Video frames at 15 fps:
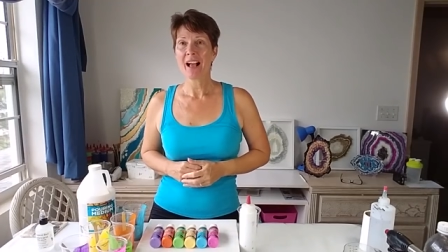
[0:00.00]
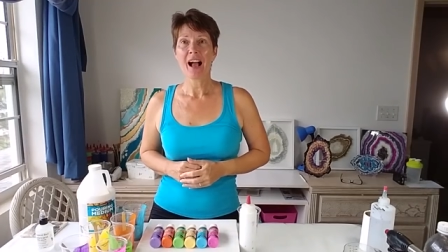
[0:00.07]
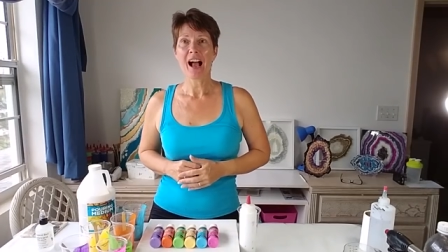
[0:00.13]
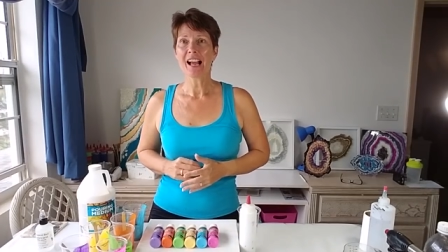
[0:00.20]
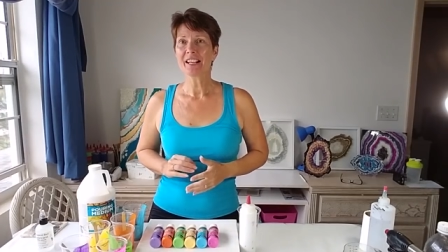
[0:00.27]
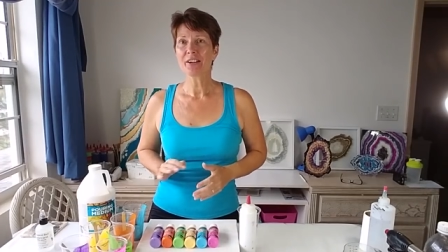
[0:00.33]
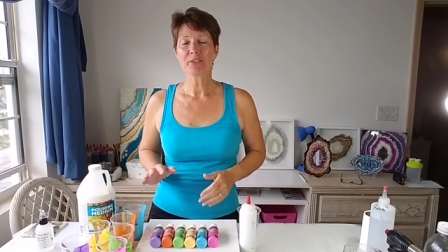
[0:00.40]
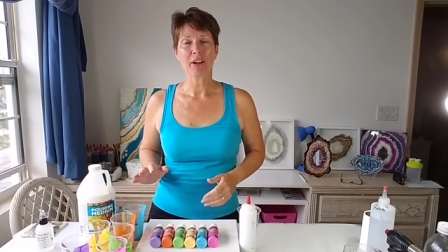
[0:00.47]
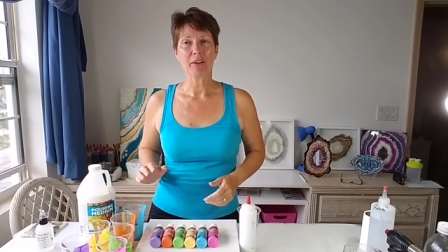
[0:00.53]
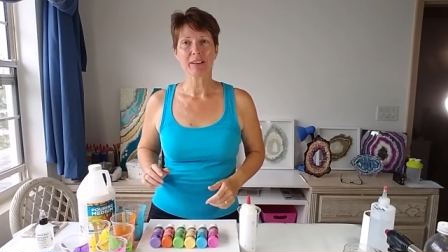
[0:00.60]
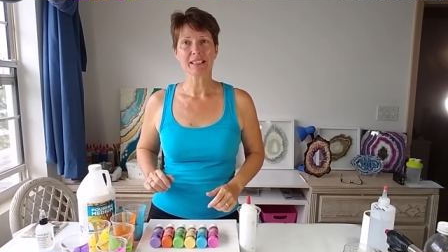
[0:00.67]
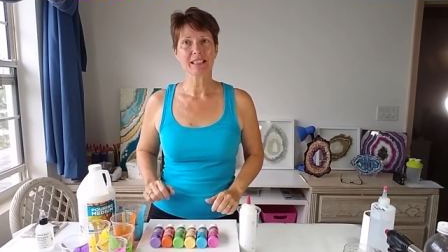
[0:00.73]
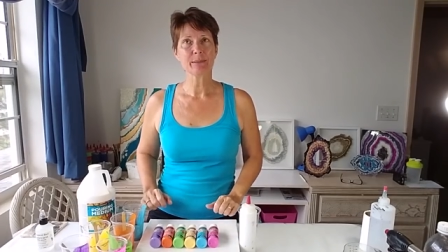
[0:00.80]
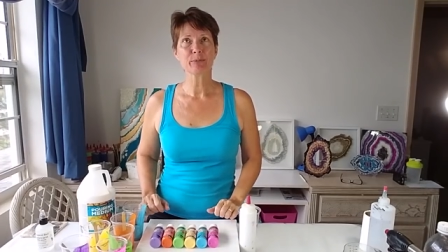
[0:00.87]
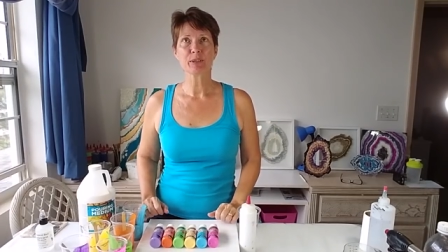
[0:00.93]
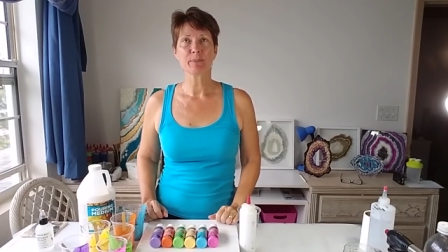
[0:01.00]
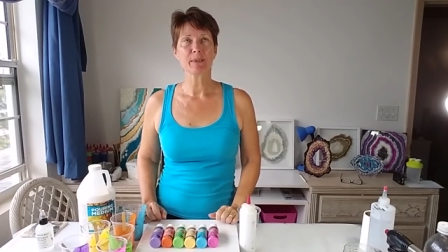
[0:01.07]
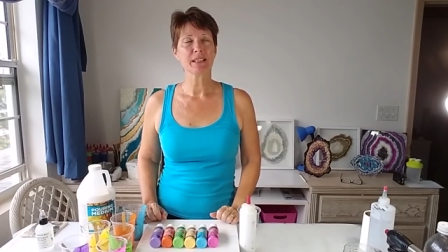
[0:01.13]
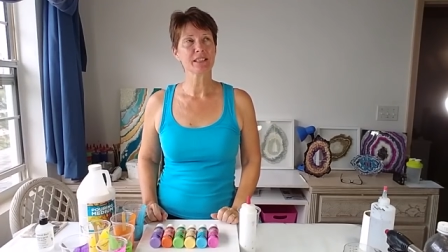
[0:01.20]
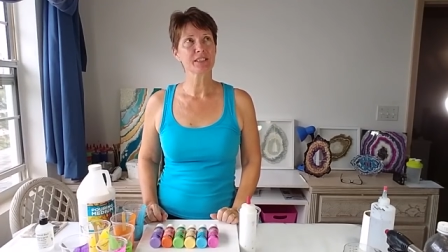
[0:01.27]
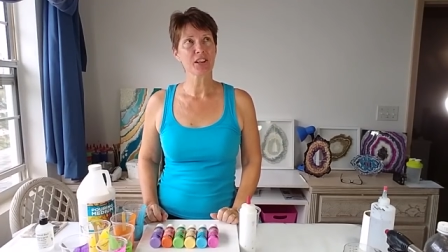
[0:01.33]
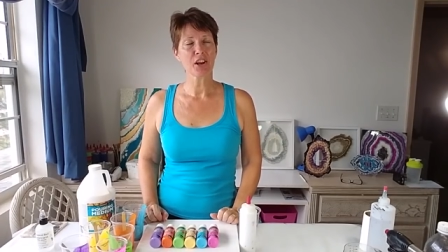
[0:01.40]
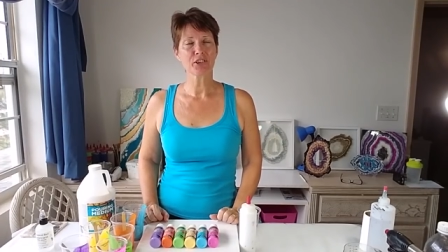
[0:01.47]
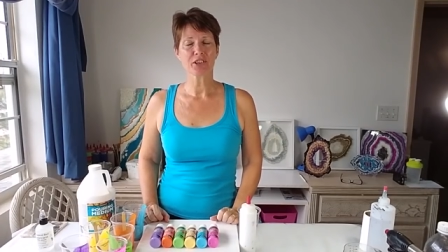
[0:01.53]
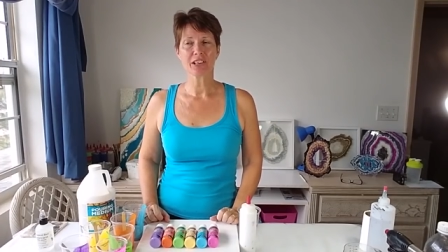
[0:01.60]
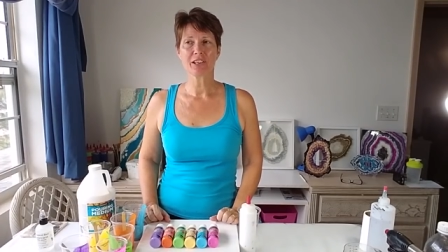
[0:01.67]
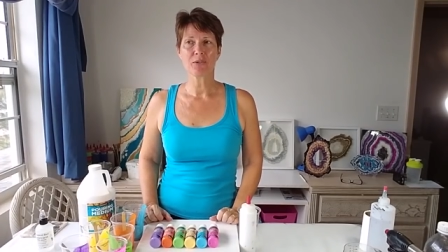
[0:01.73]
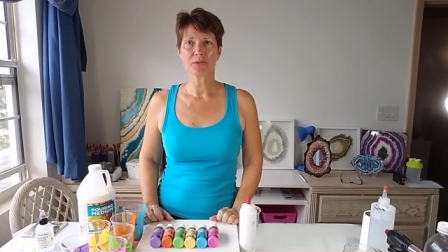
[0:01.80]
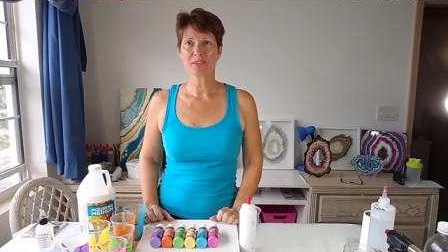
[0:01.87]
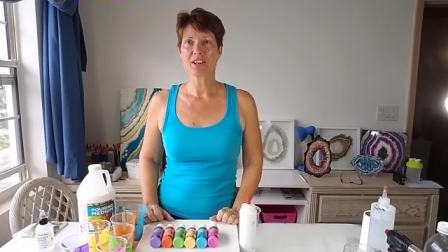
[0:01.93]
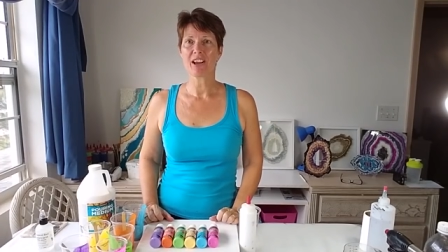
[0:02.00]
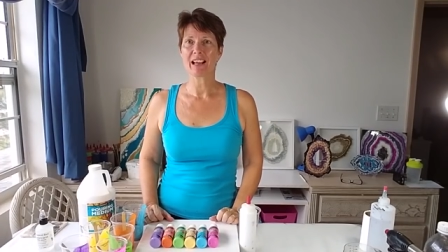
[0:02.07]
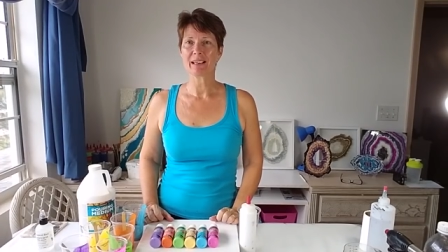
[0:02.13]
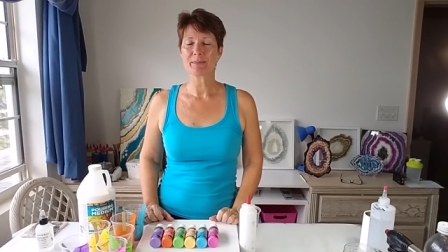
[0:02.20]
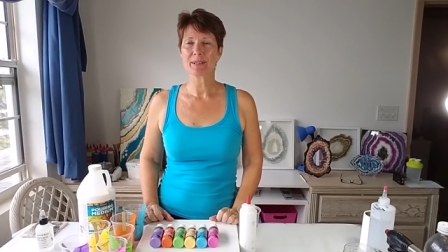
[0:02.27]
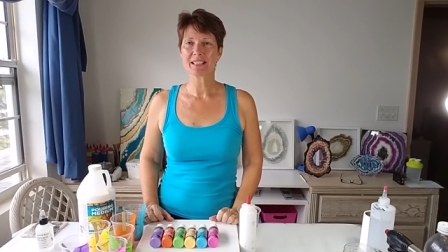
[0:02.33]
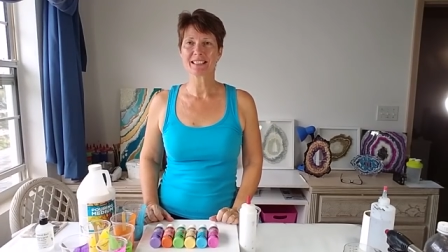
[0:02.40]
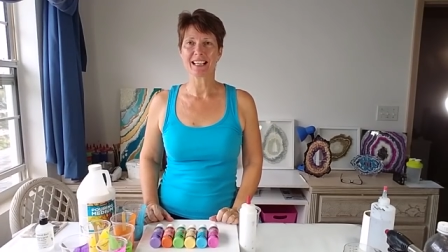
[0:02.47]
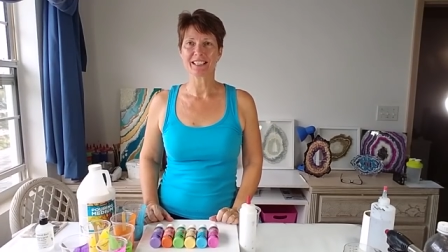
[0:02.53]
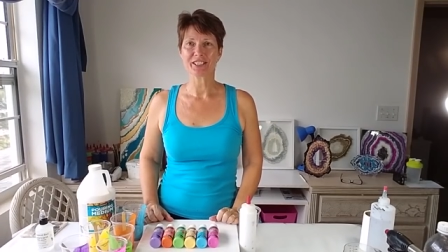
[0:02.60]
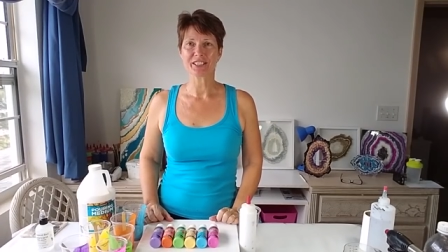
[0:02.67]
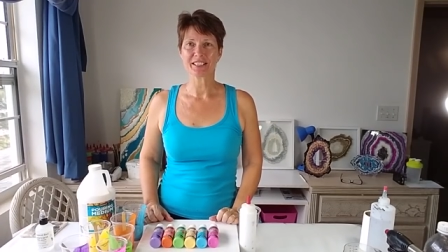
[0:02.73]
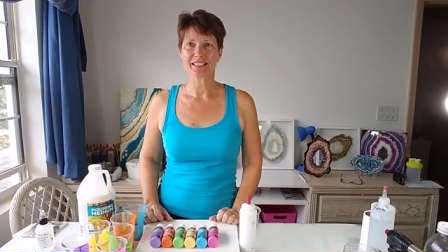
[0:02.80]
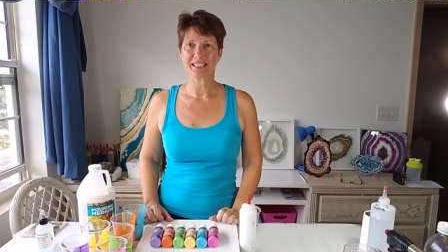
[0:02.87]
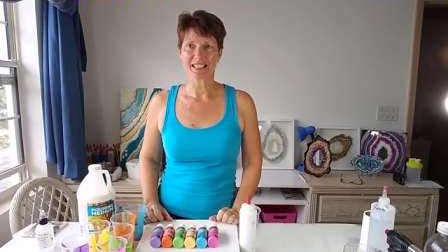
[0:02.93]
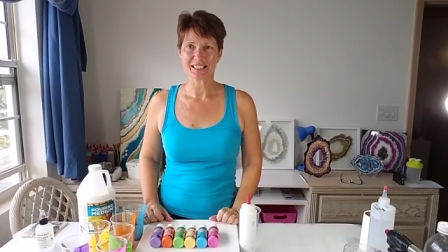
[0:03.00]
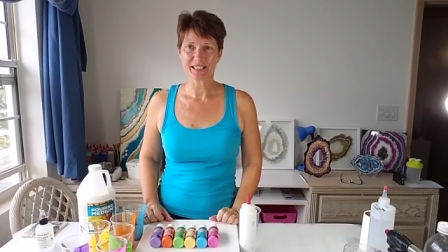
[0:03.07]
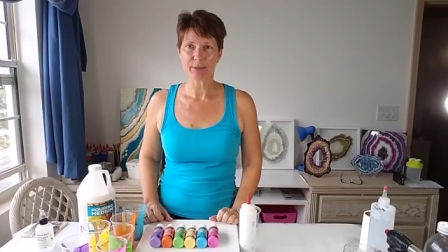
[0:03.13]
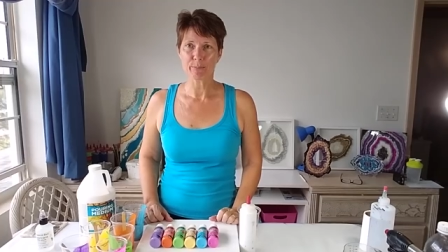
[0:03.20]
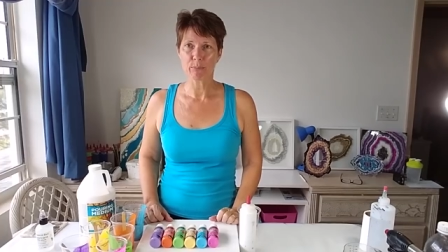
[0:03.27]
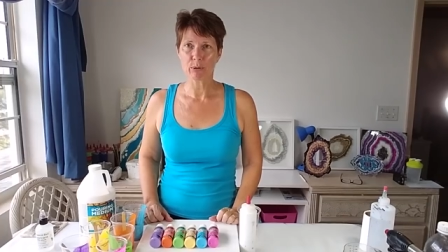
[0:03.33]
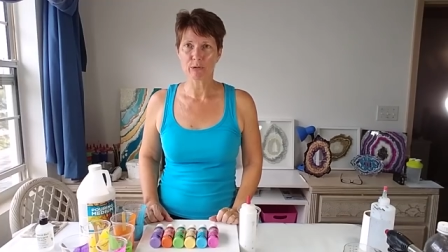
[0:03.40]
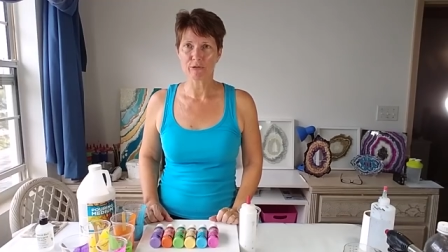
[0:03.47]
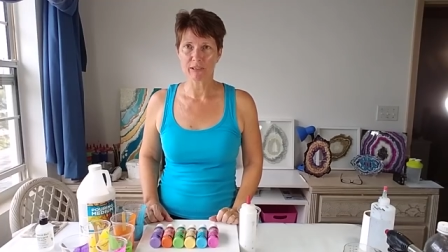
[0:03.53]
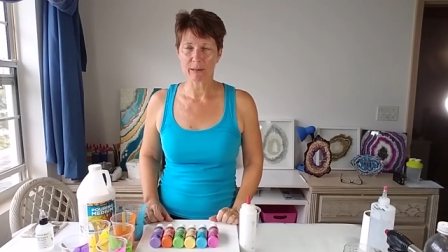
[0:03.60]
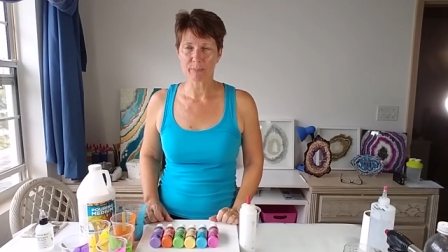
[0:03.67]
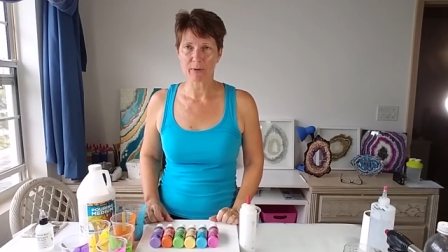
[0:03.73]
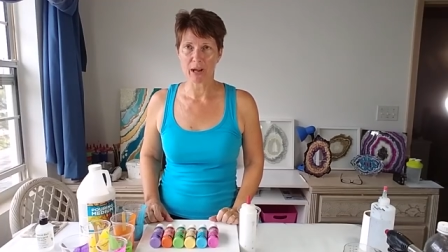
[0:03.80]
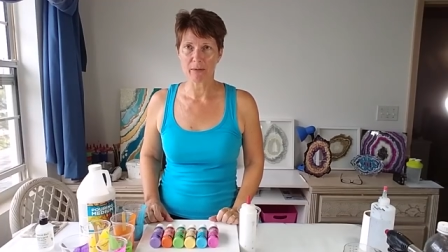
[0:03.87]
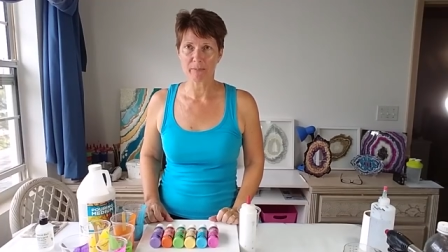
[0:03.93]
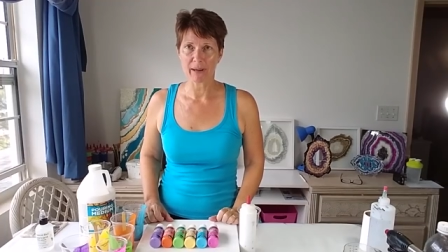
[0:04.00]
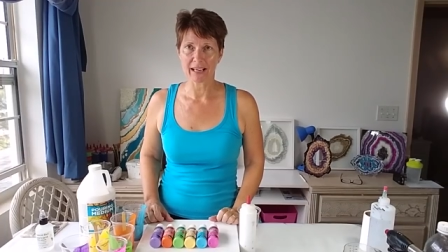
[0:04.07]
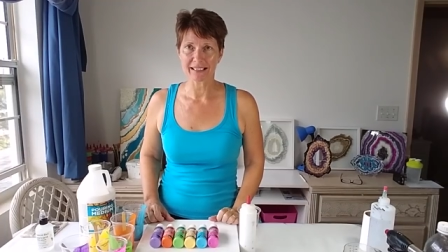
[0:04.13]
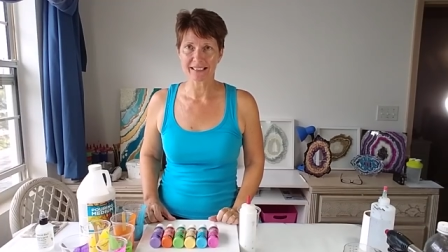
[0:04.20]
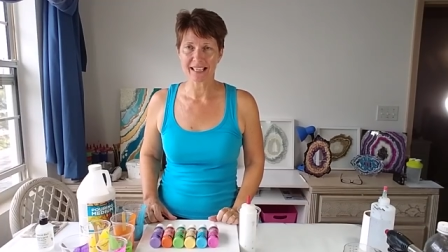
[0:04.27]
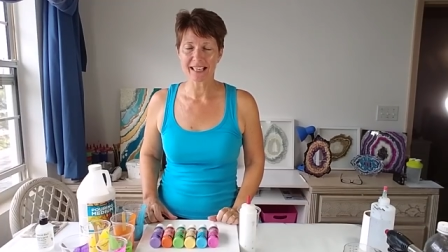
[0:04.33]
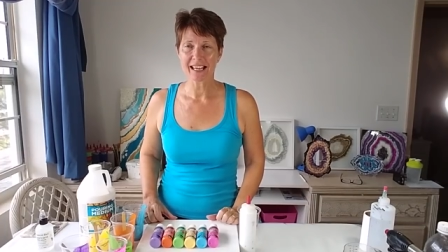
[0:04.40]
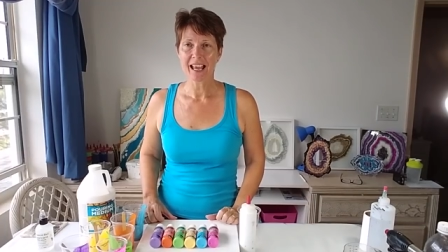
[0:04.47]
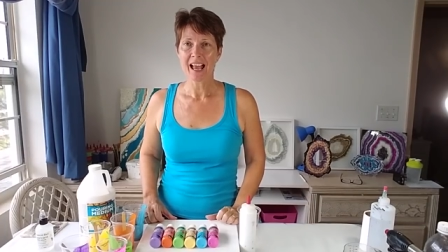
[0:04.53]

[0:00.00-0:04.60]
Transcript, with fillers: I don't know, it seems to be such a long time since I just did a simple flip cup painting,